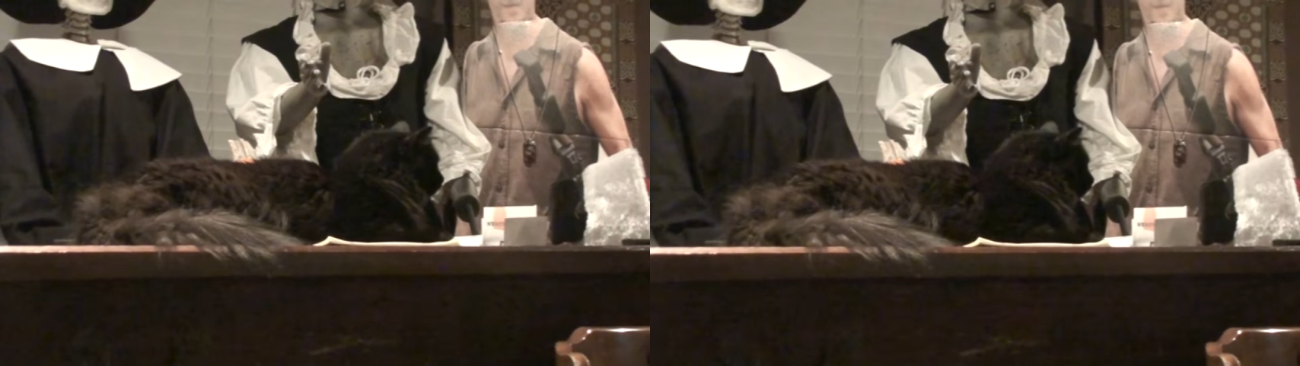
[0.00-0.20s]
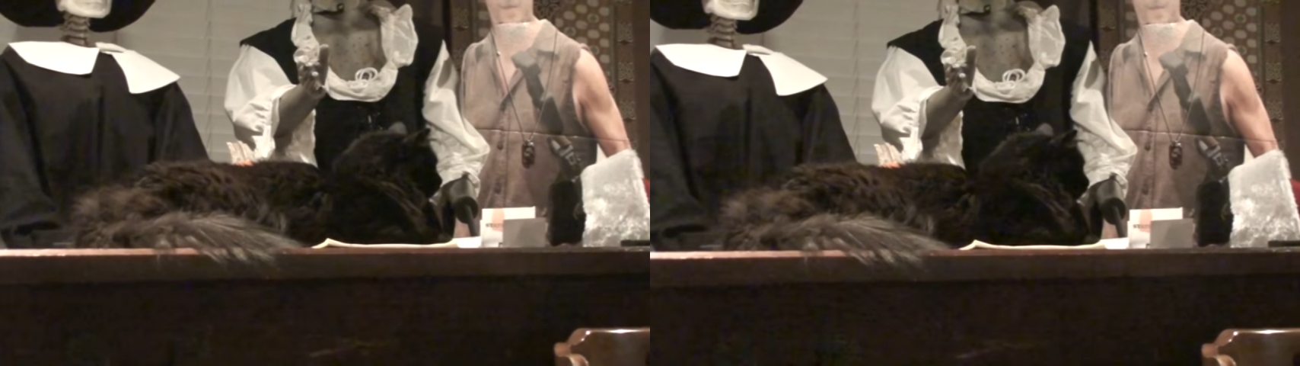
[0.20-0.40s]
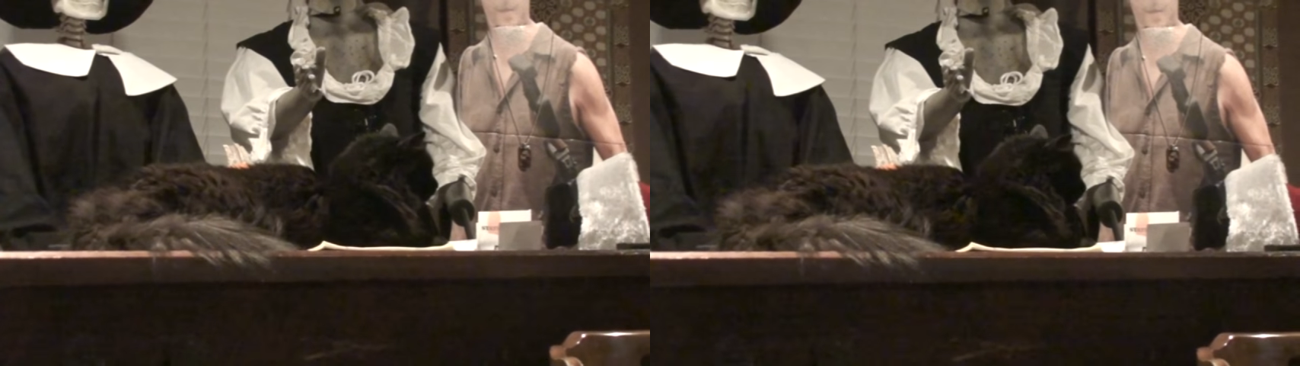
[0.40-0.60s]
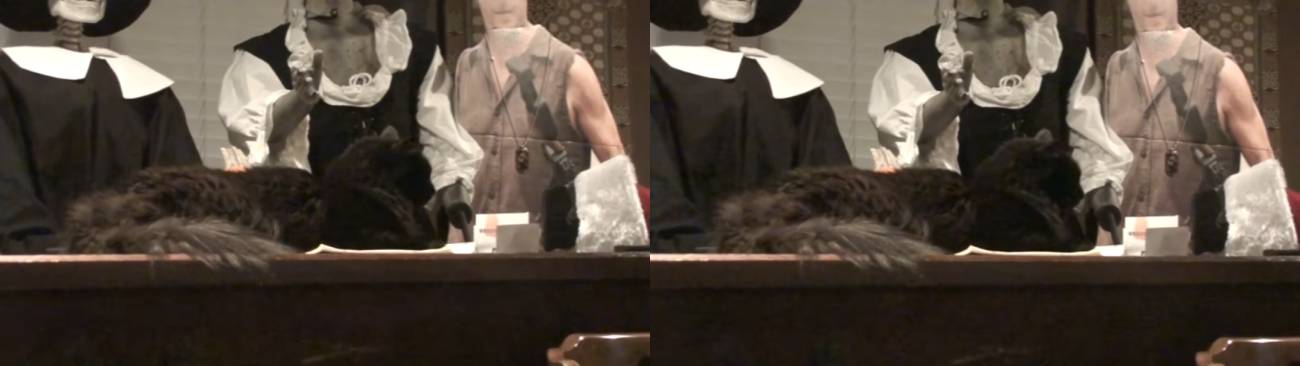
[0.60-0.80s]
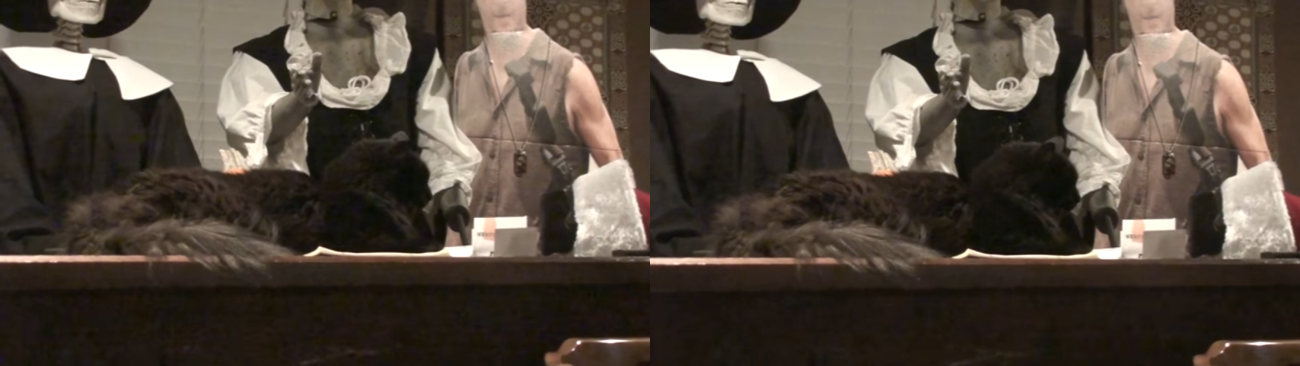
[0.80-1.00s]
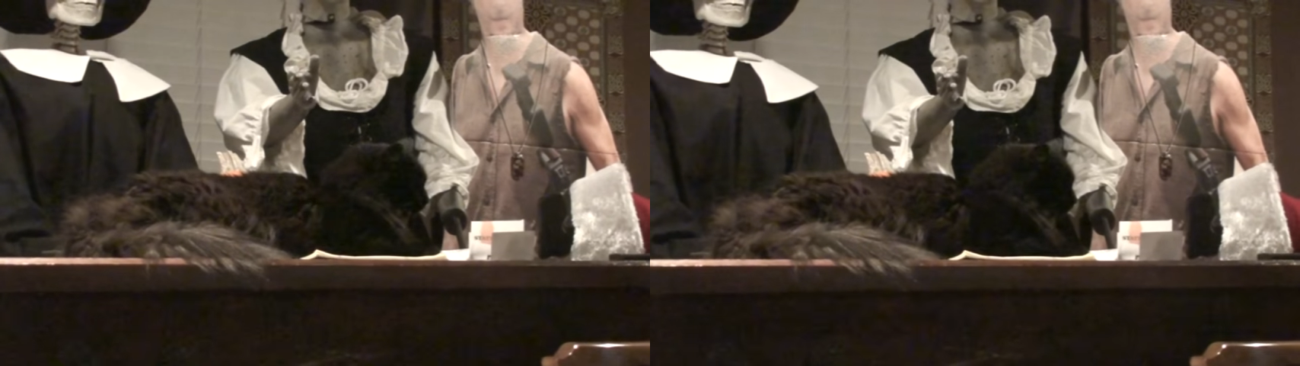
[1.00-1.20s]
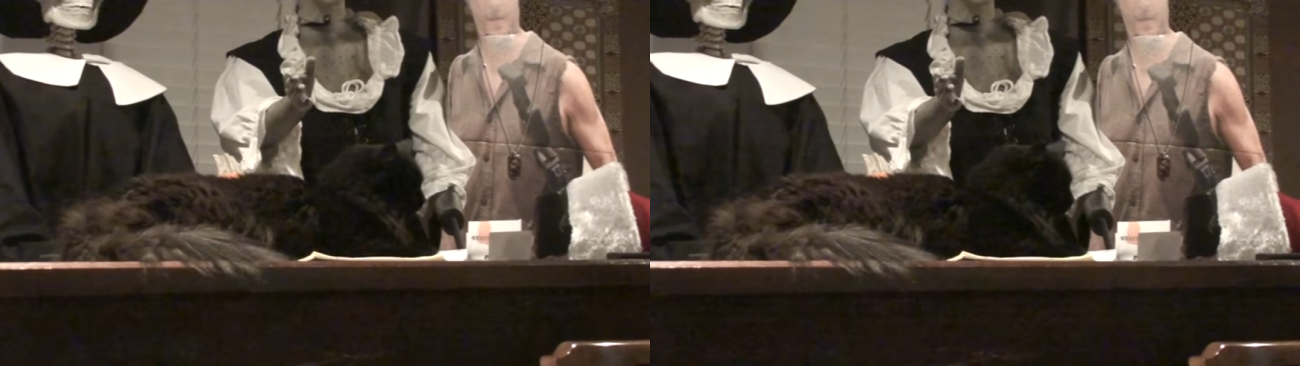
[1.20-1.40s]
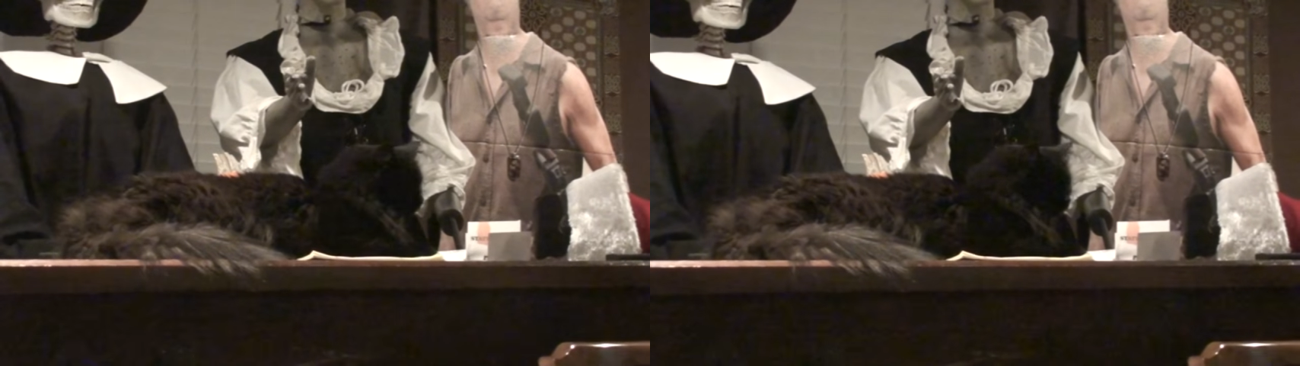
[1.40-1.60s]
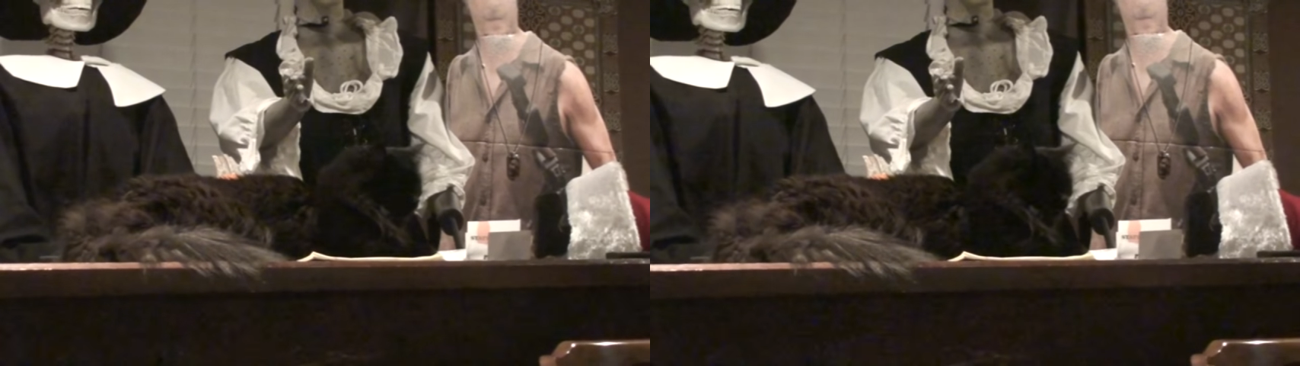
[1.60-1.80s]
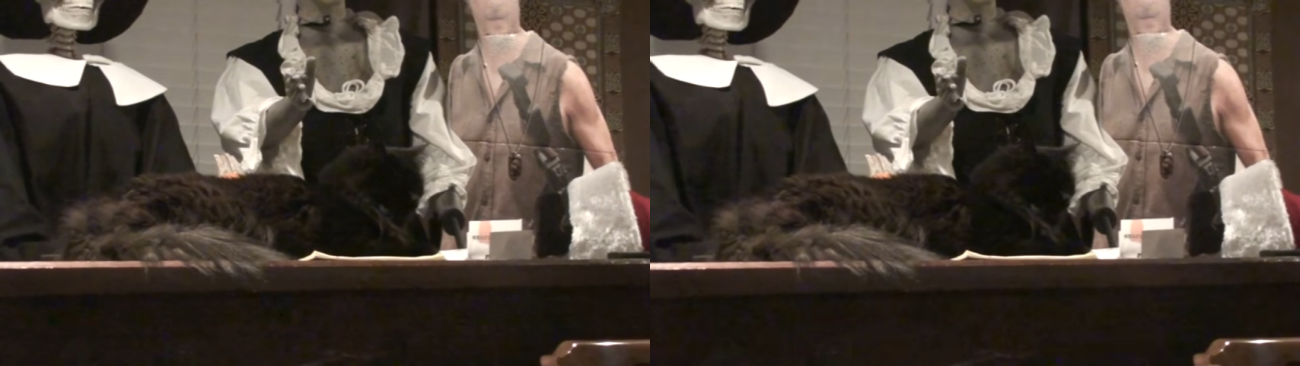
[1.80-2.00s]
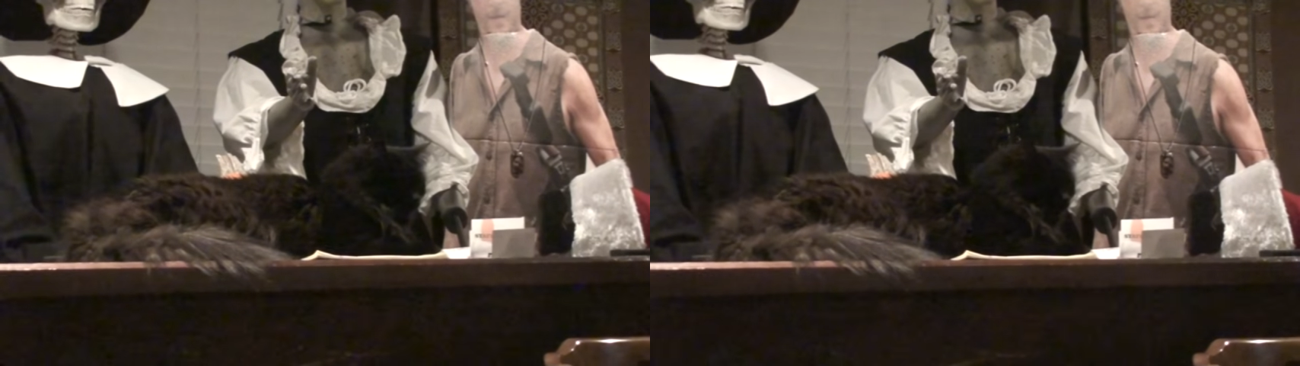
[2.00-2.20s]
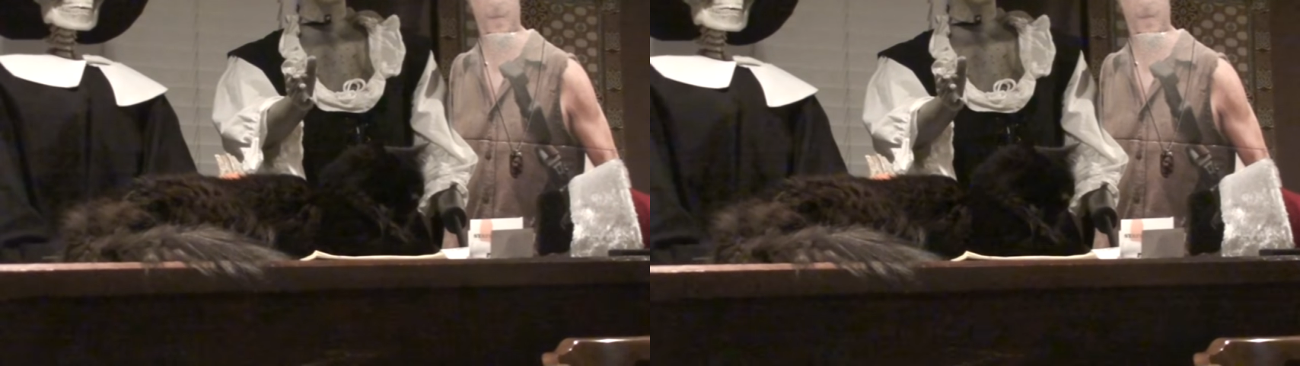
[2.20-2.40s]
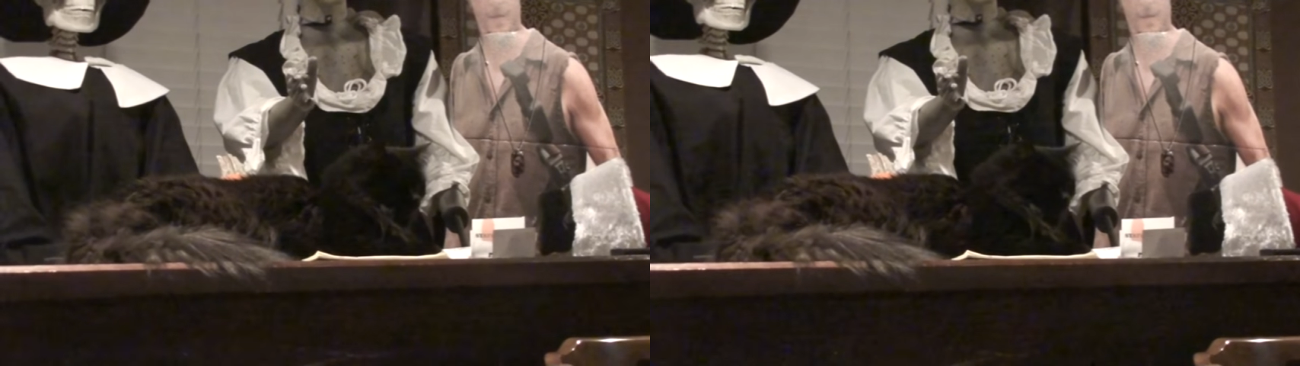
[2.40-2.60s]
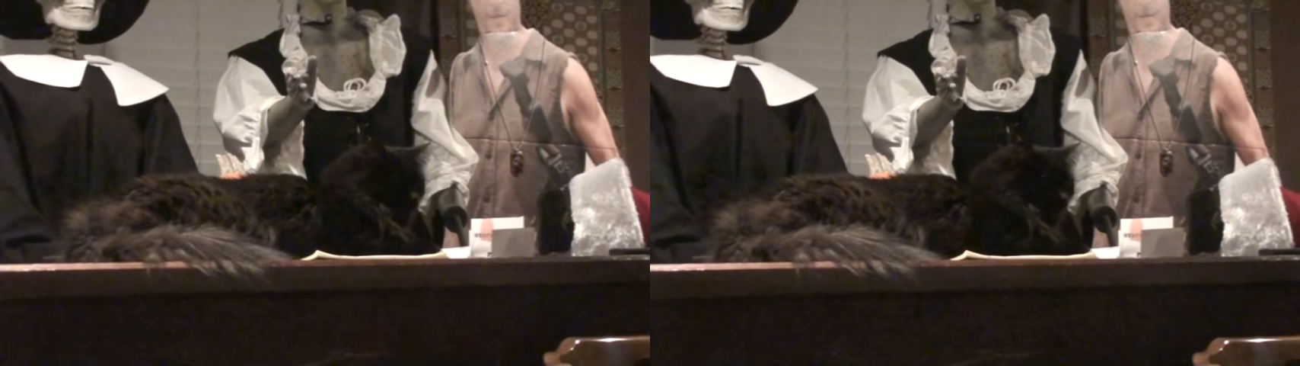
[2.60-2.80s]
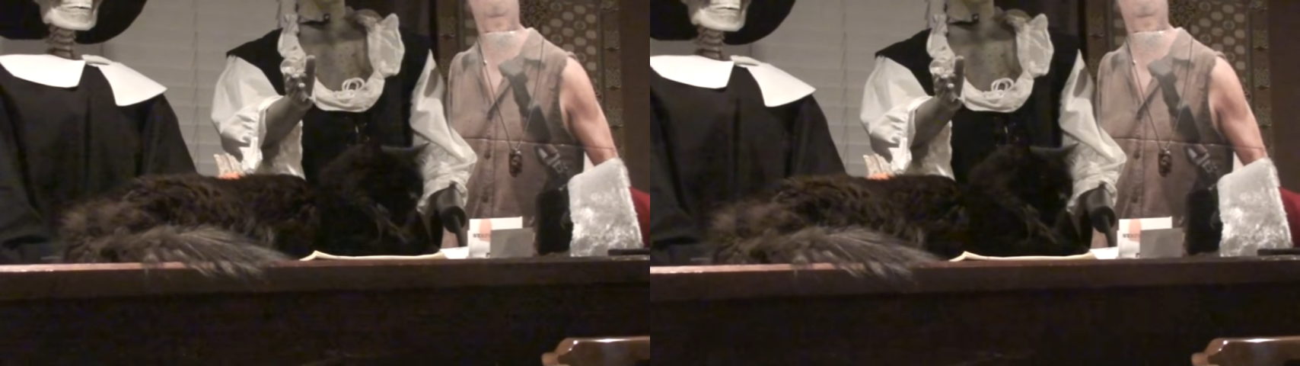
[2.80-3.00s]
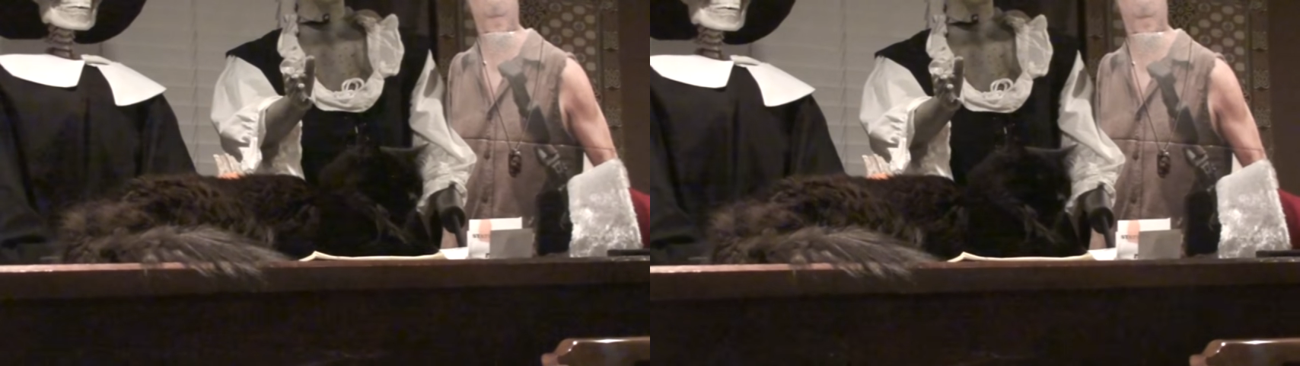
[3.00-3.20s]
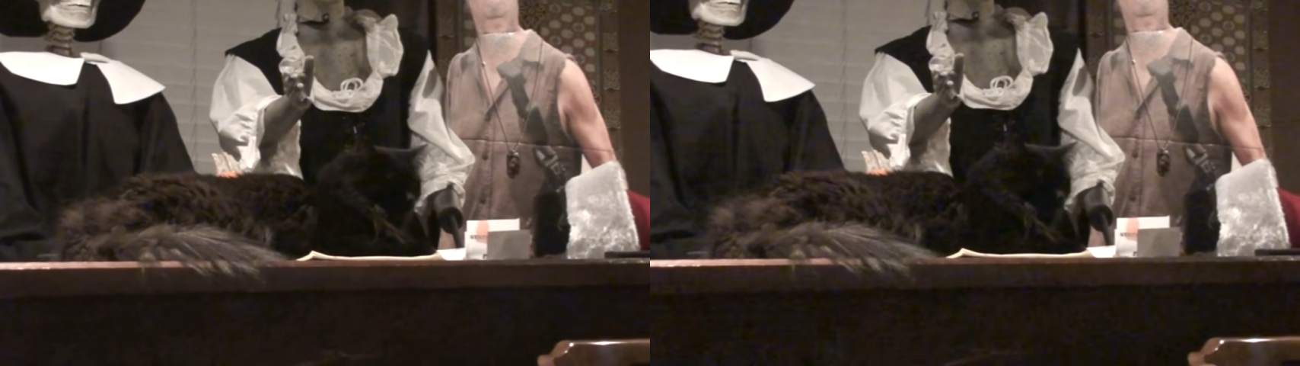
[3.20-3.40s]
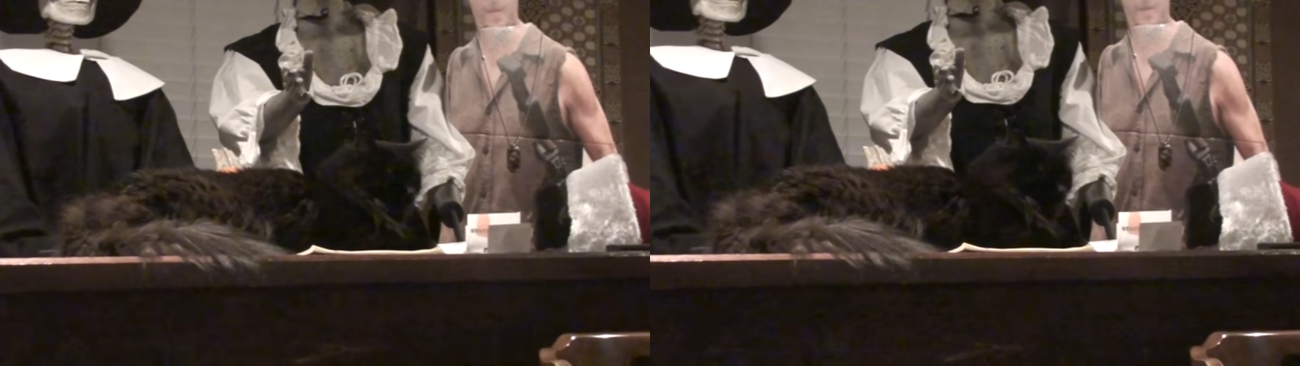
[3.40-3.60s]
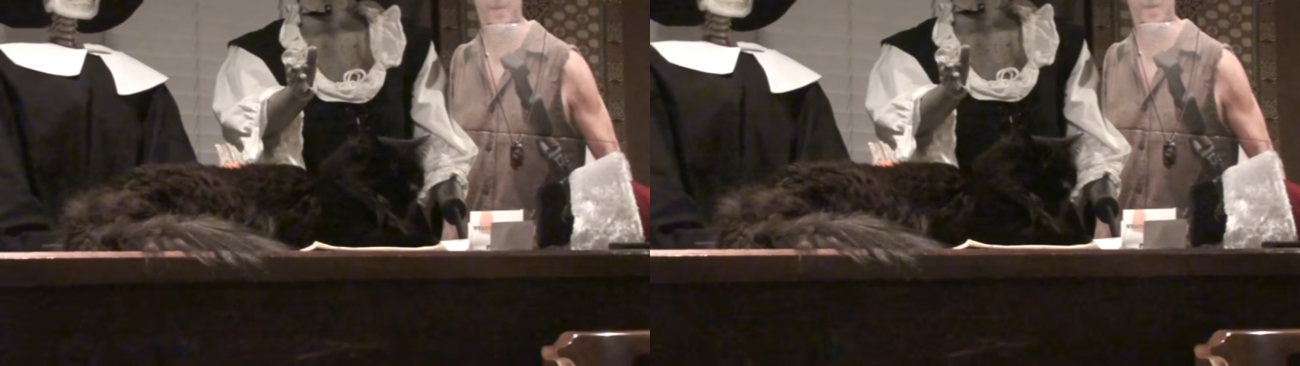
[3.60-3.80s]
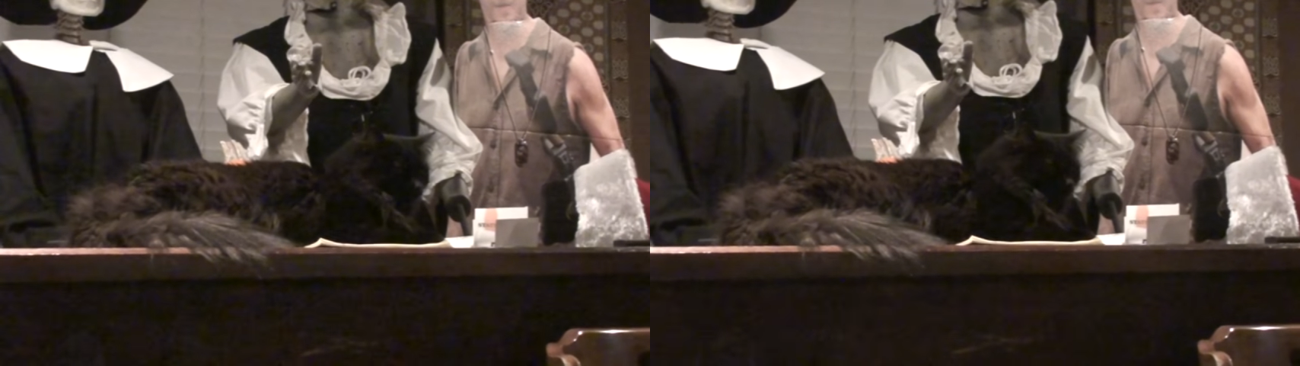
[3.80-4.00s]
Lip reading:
[unreadable: no face in view]